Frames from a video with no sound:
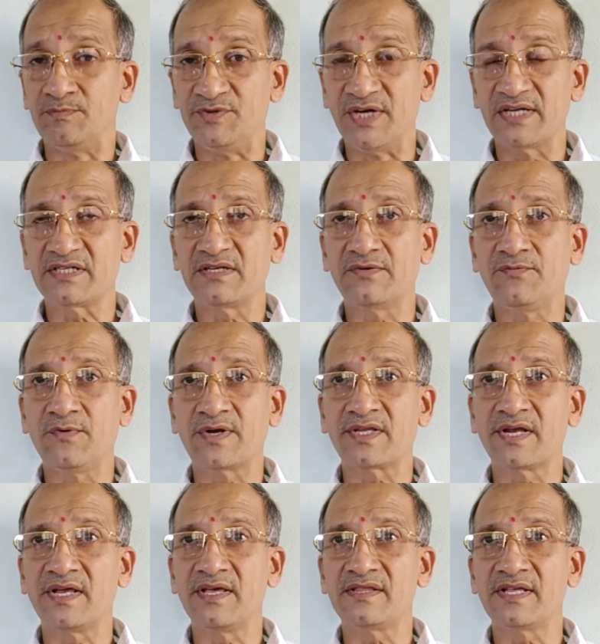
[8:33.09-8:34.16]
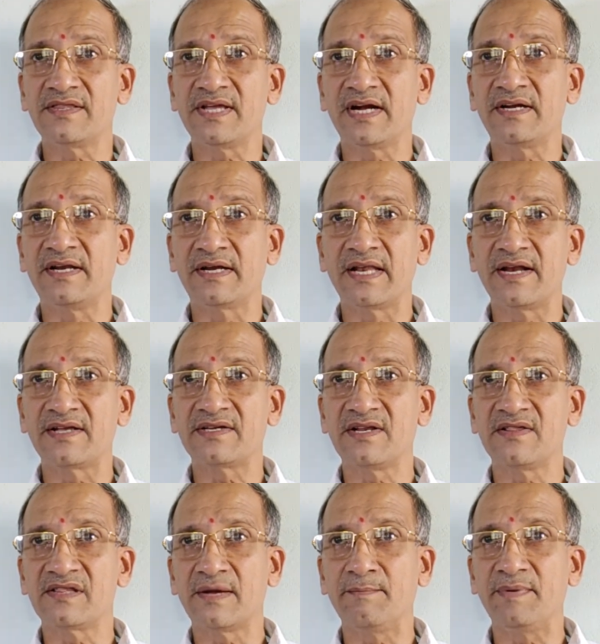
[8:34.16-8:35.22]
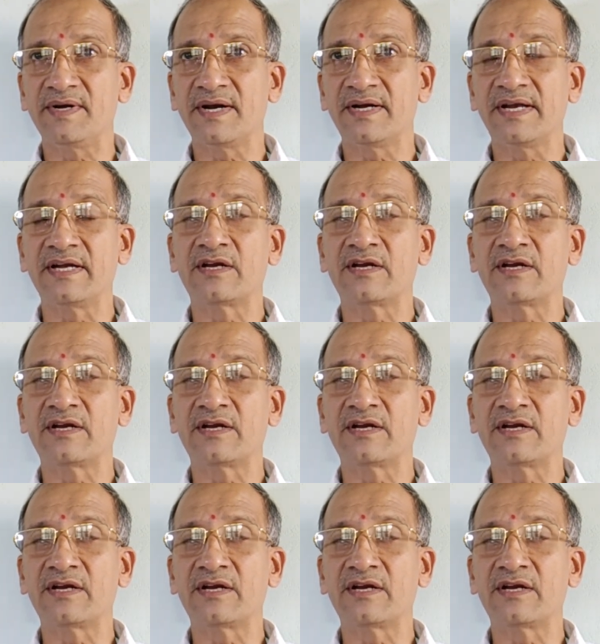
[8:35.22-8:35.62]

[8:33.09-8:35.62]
just for the reason that declaration is submitted,